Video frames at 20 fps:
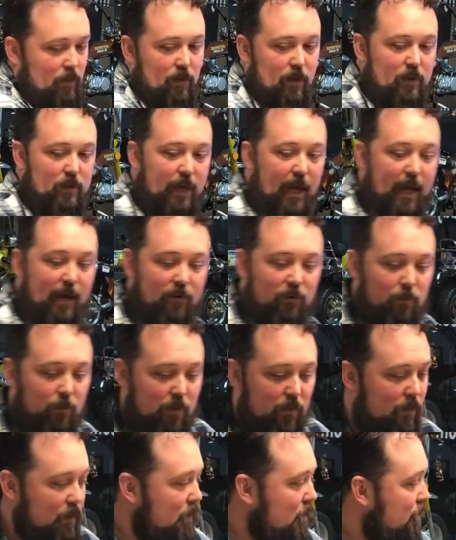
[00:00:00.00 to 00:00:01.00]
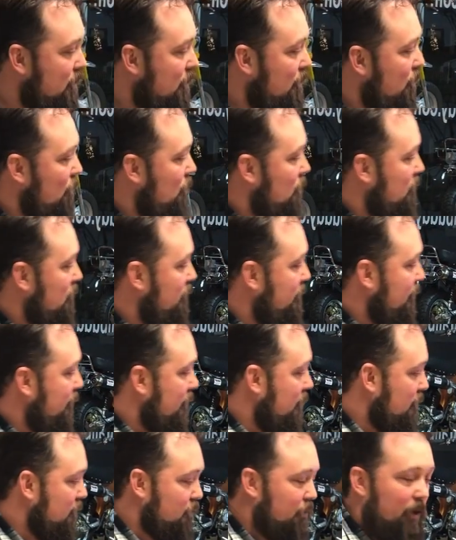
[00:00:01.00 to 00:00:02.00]
attachment that you can use for
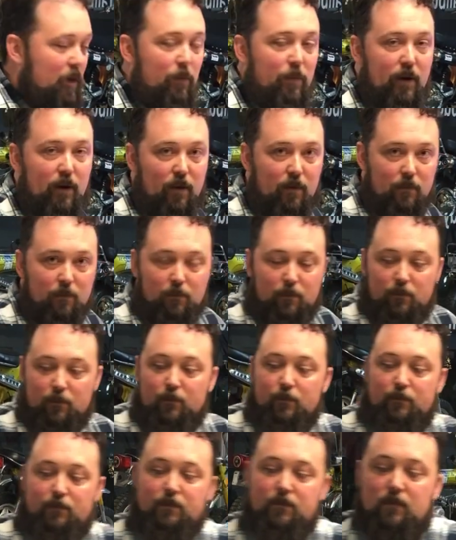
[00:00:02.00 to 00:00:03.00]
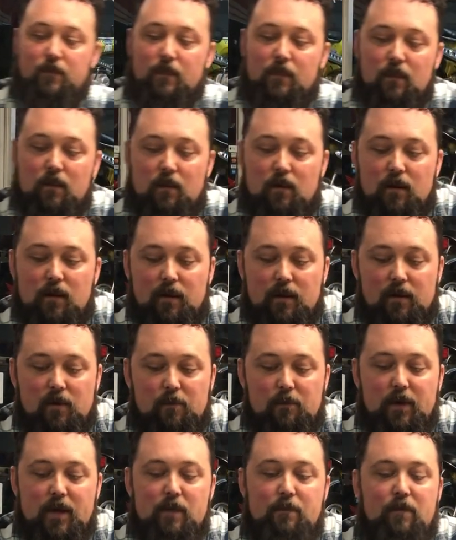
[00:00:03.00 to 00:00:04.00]
your Trailbuddy, your
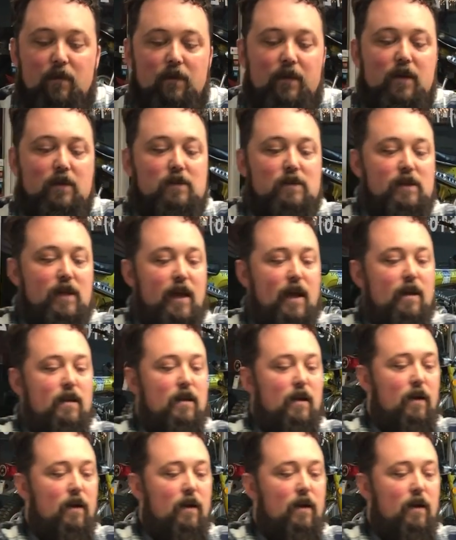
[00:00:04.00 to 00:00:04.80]
bike building stand